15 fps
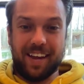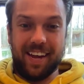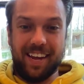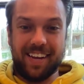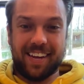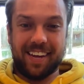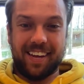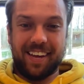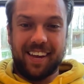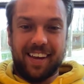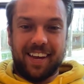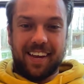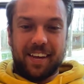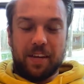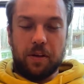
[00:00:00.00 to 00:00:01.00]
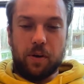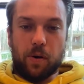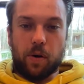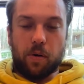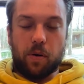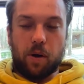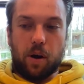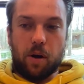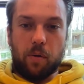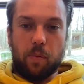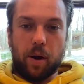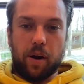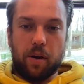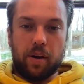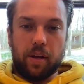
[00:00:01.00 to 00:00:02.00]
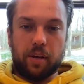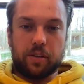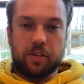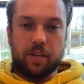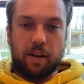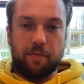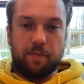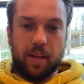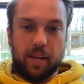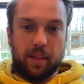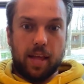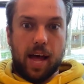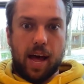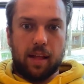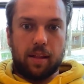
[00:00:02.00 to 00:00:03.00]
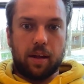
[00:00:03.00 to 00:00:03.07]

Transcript: like you know, are, are wearing stuff like that,